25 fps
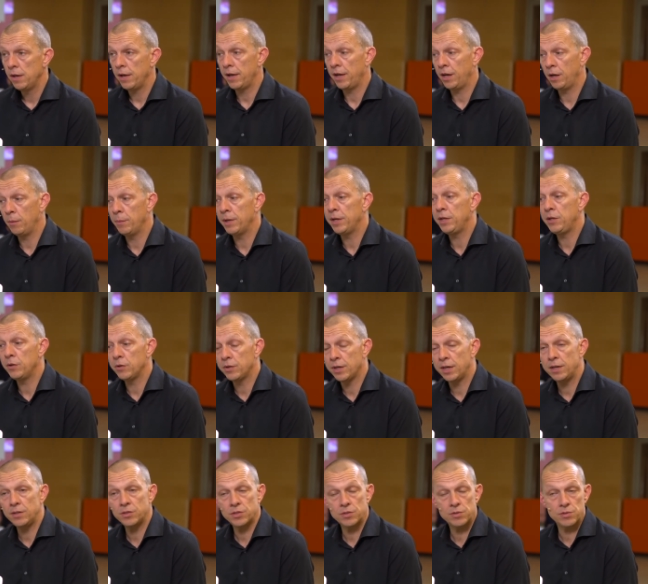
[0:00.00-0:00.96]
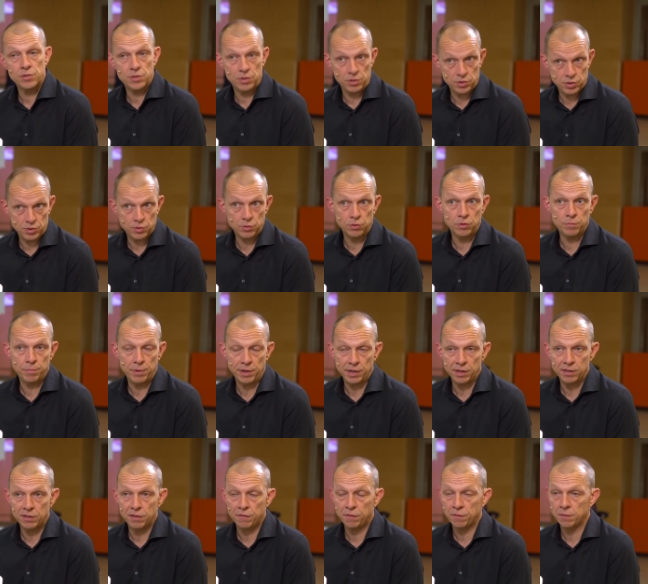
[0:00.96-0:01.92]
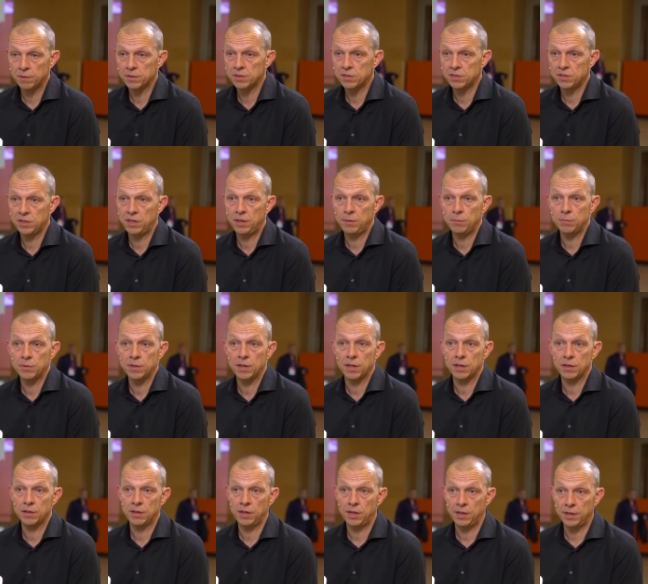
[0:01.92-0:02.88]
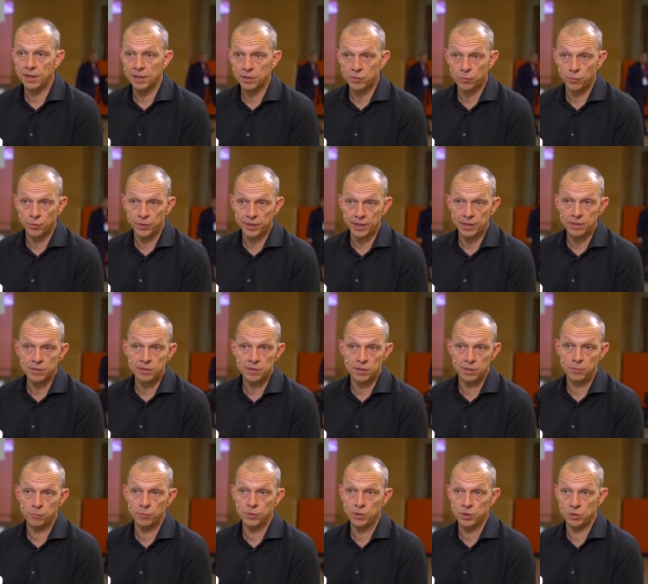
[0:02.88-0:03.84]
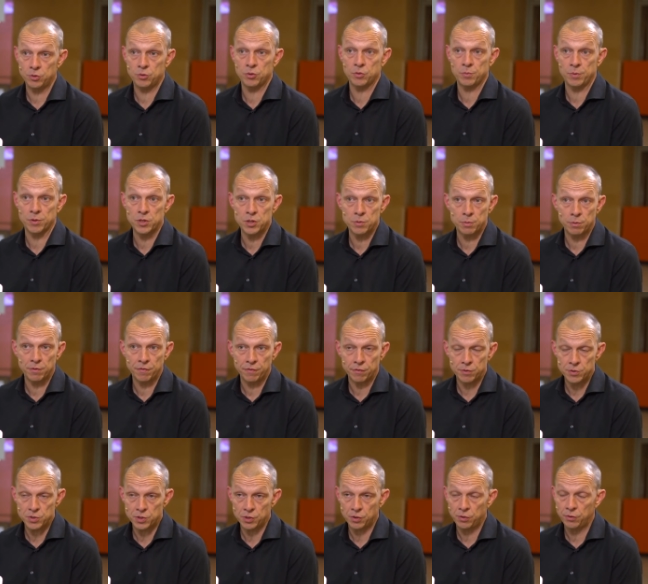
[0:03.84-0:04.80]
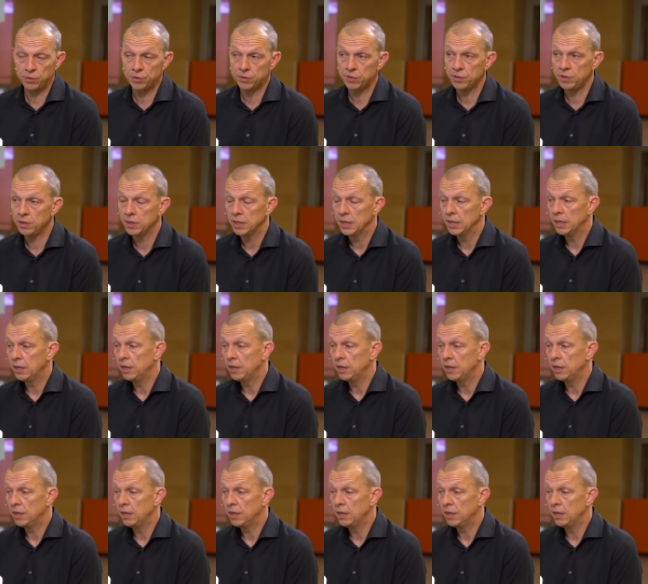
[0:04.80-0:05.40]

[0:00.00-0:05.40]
And on many occasions, installed by a different team than the networking team, which is responsible for security.